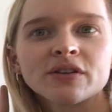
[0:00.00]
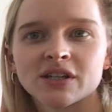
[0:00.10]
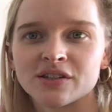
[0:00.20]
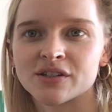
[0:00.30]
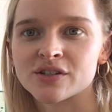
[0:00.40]

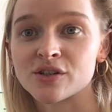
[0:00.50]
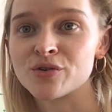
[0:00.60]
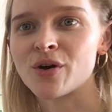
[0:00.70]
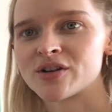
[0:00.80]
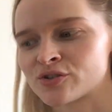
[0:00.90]
sentence that you
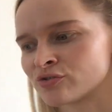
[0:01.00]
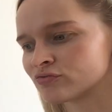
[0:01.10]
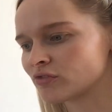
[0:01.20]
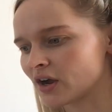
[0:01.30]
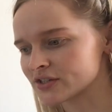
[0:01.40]
guys could
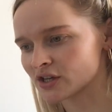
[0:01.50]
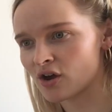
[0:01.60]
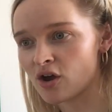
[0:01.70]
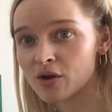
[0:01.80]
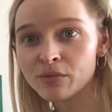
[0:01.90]
write at
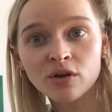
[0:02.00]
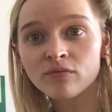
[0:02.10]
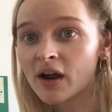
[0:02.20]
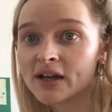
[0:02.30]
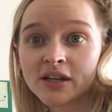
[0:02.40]
home. You can
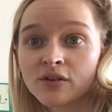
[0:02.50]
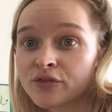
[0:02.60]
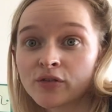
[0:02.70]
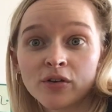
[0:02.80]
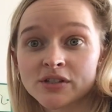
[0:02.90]
write any of
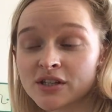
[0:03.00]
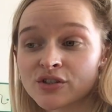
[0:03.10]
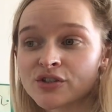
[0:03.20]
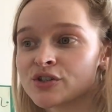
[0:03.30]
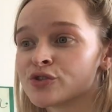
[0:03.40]
your own
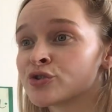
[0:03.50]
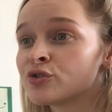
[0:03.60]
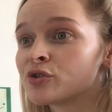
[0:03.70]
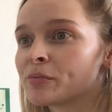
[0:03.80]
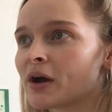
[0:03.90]
sentences
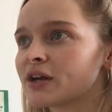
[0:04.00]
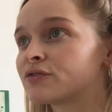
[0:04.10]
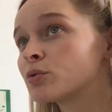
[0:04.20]
too, but if you